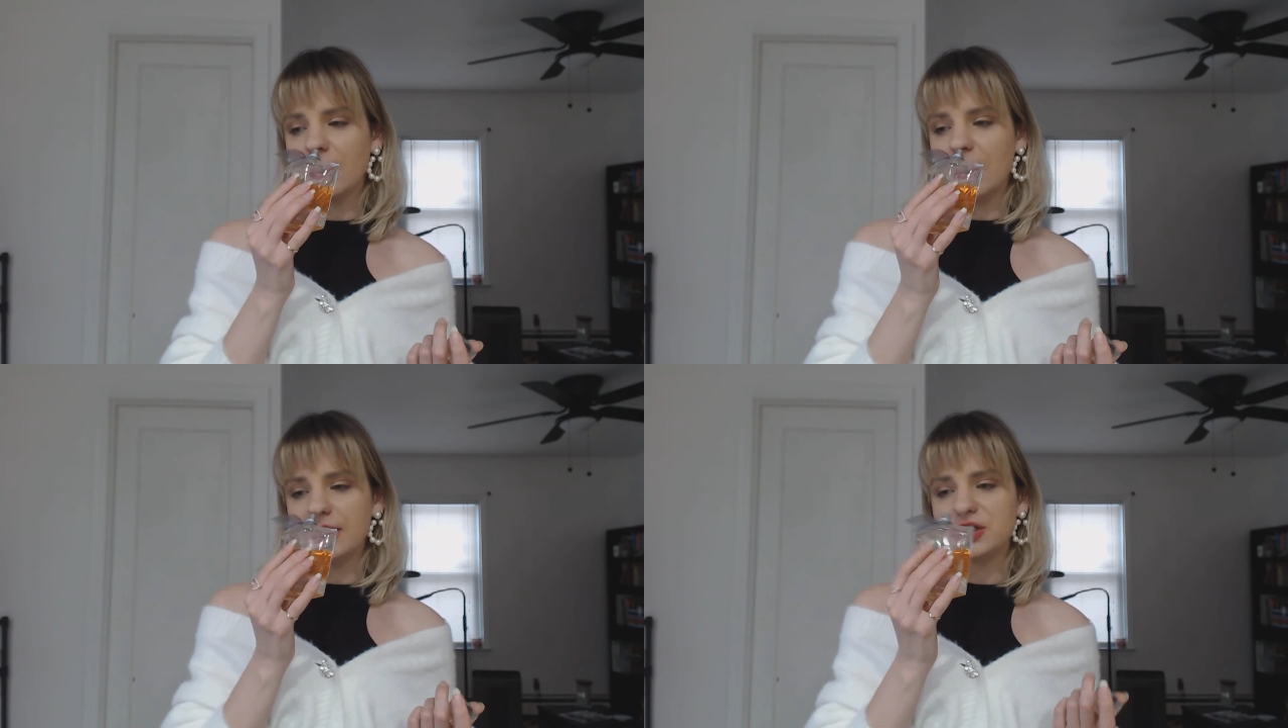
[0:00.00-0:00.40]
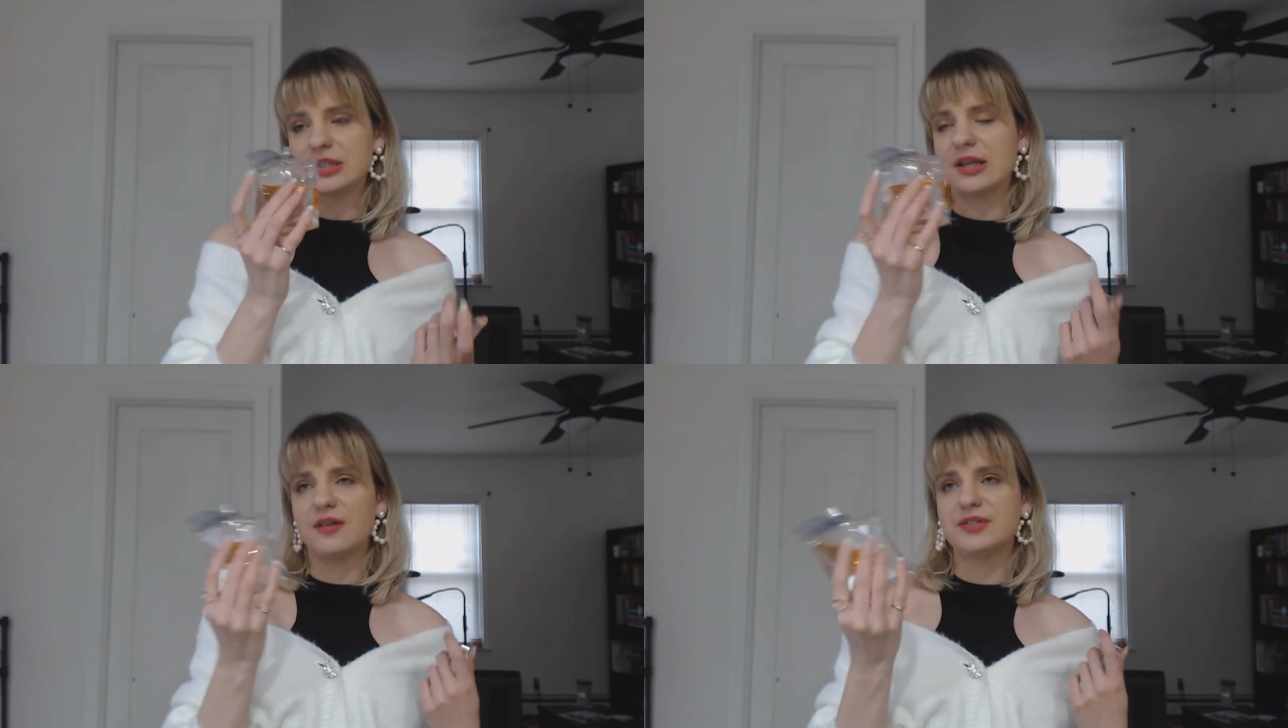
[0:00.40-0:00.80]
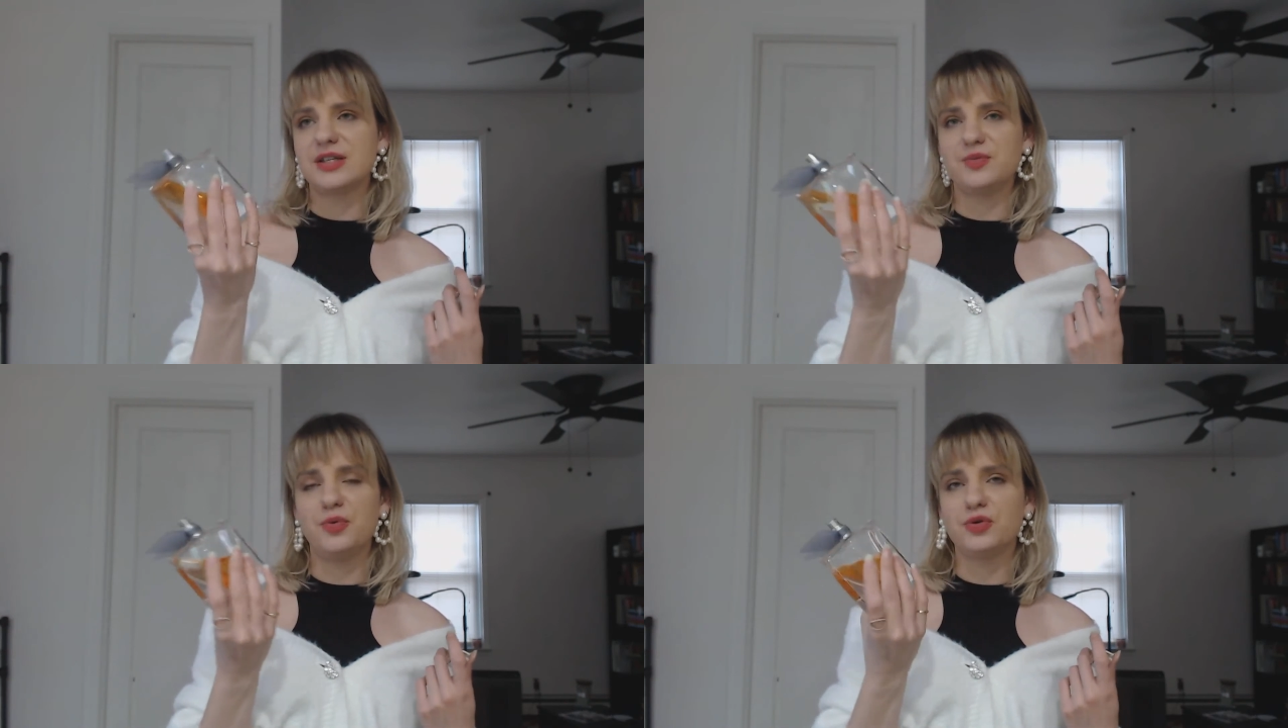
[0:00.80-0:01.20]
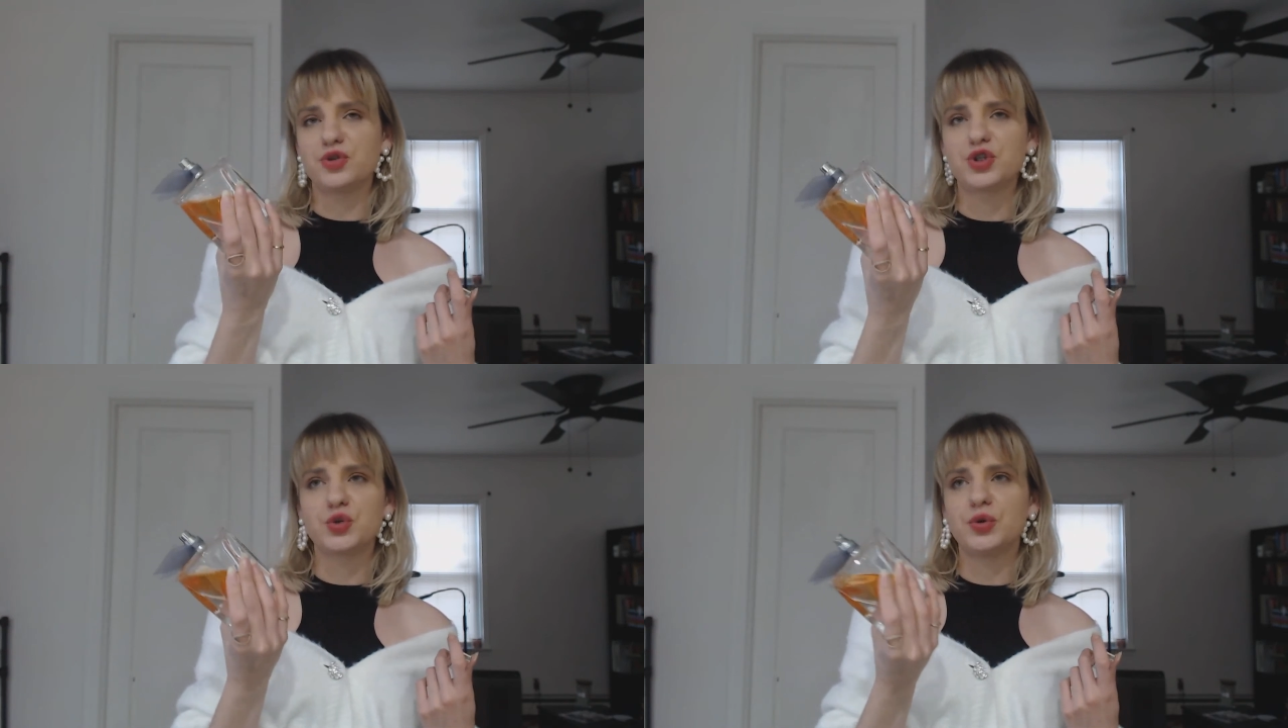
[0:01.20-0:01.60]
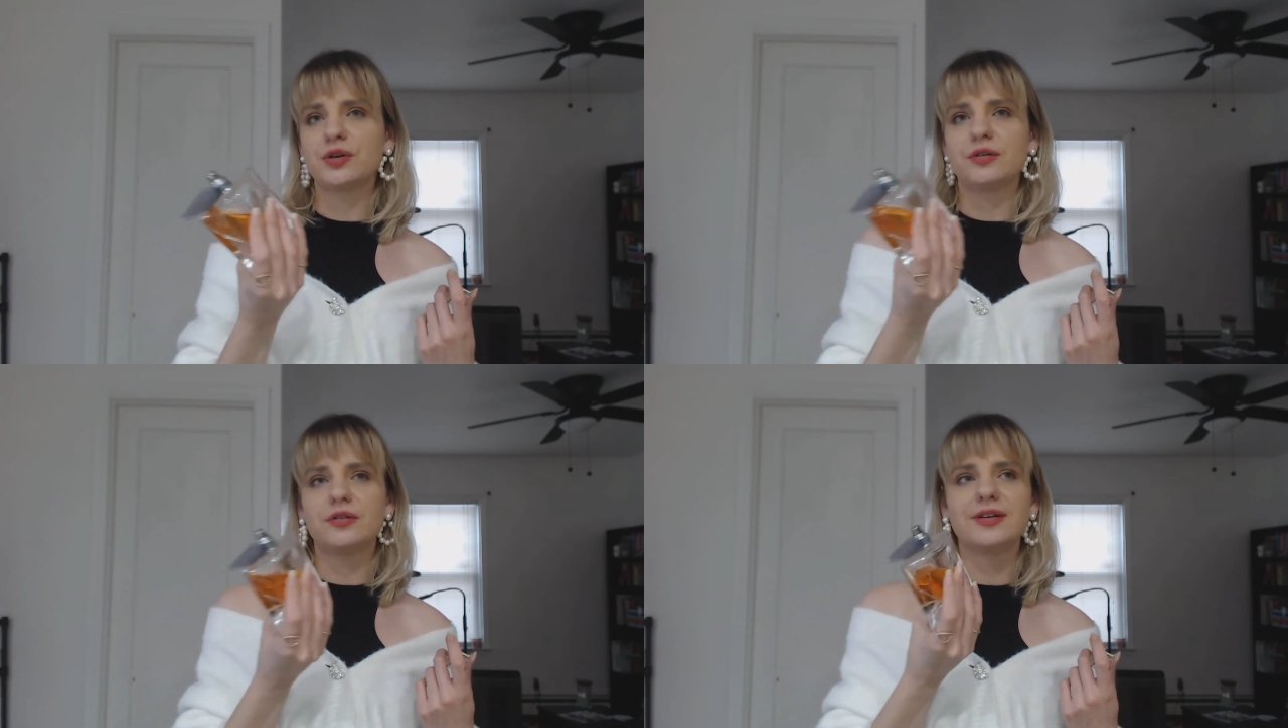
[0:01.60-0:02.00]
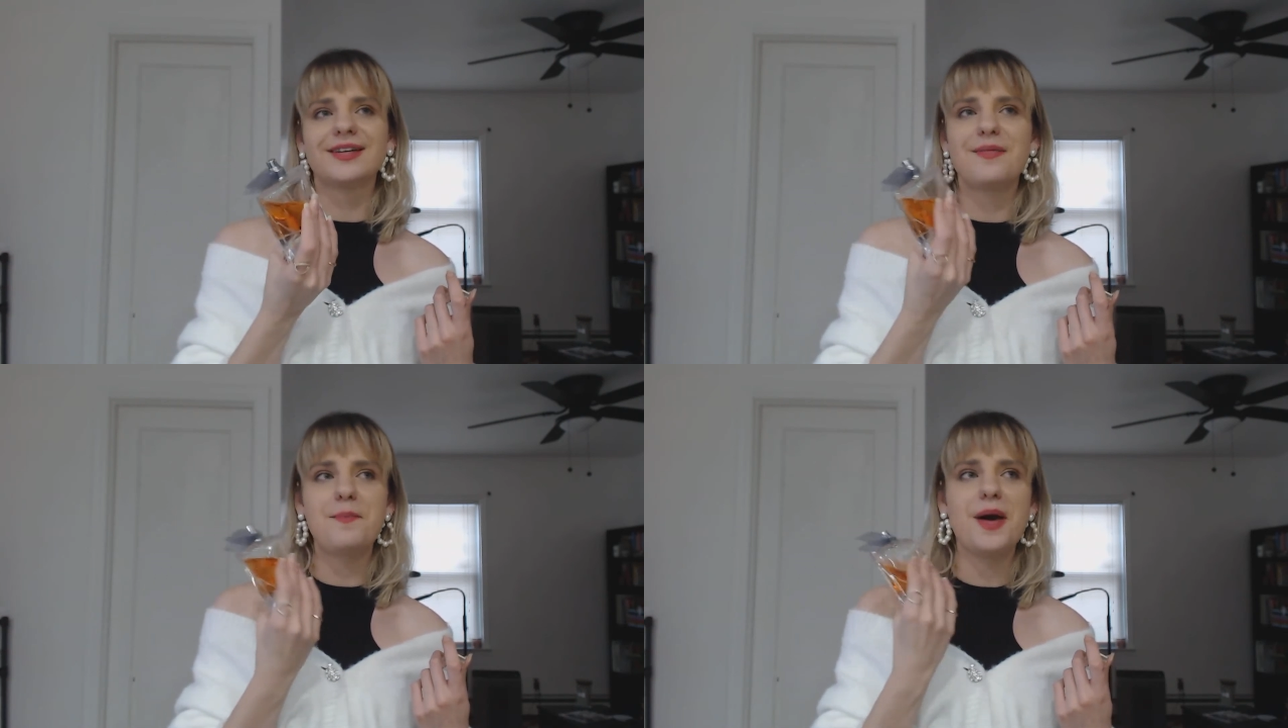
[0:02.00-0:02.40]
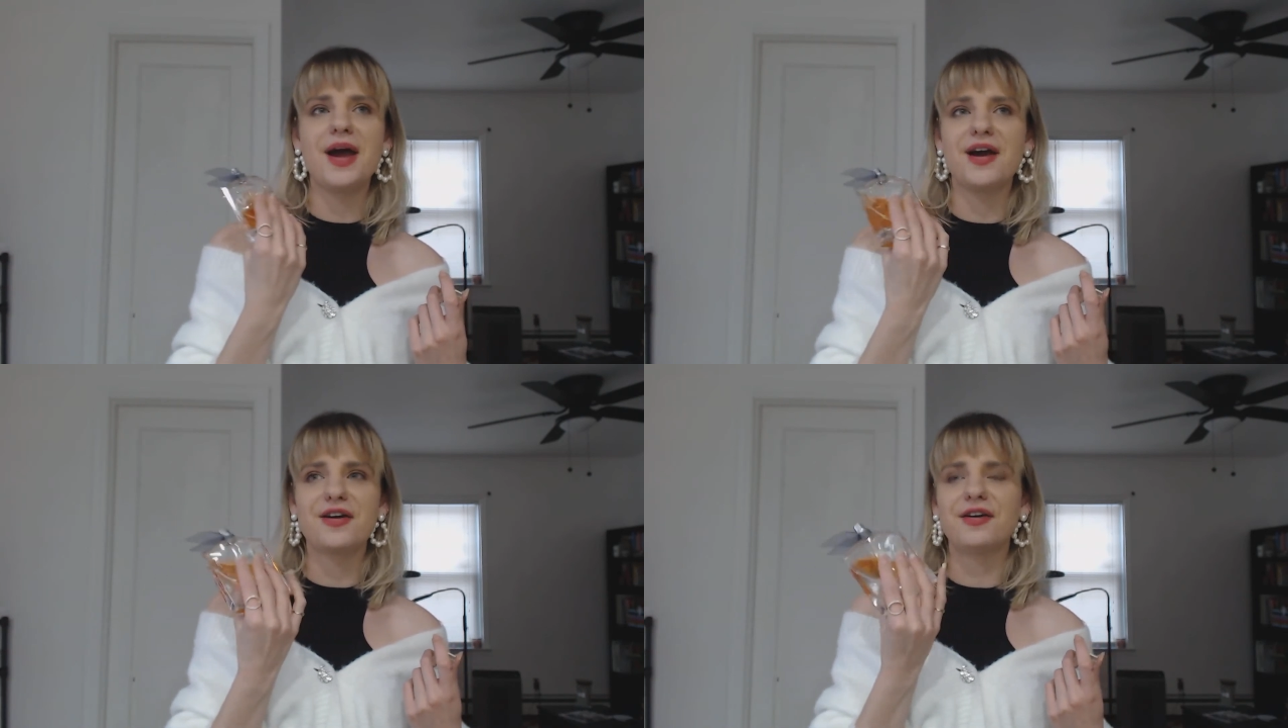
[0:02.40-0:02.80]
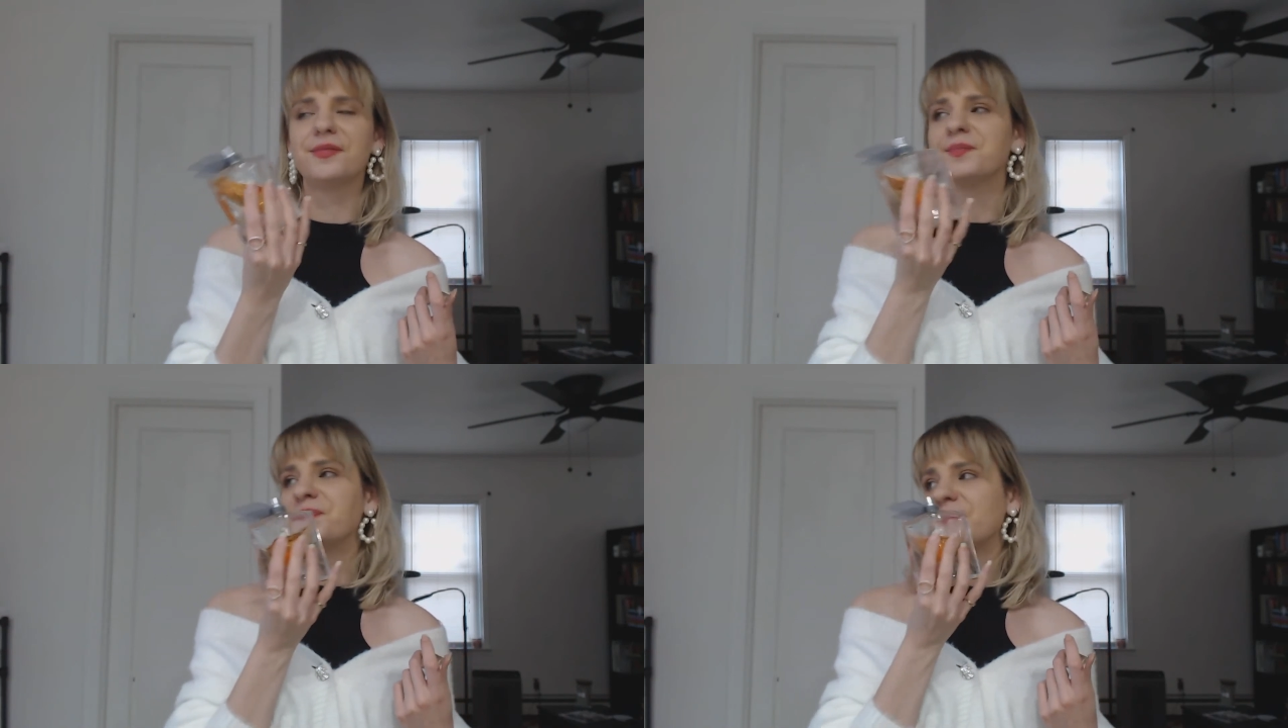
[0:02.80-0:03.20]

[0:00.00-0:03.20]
I just love this burnt sugar, pear,